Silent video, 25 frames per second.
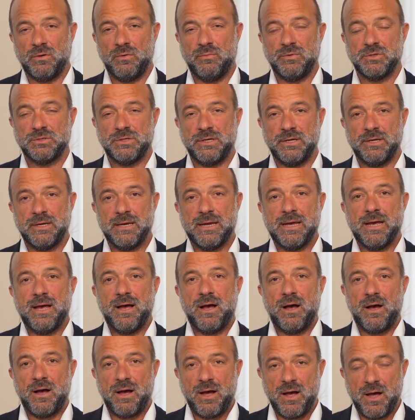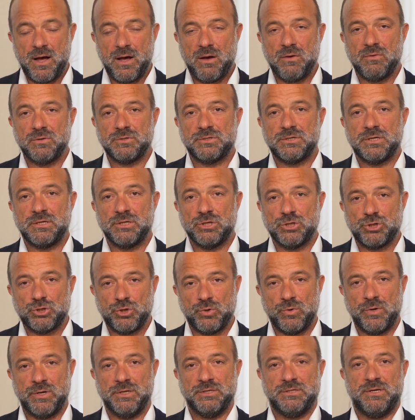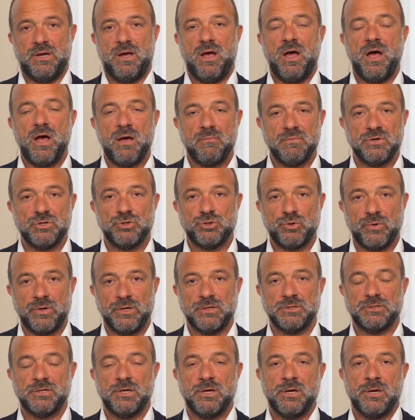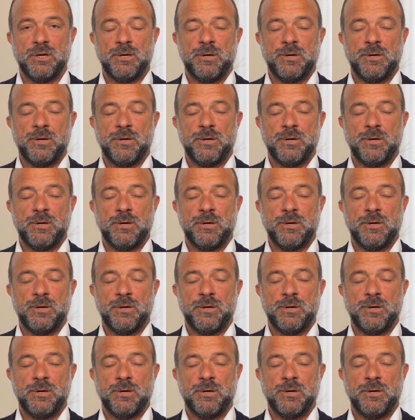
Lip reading: Obviously, a house insurance, a home insurance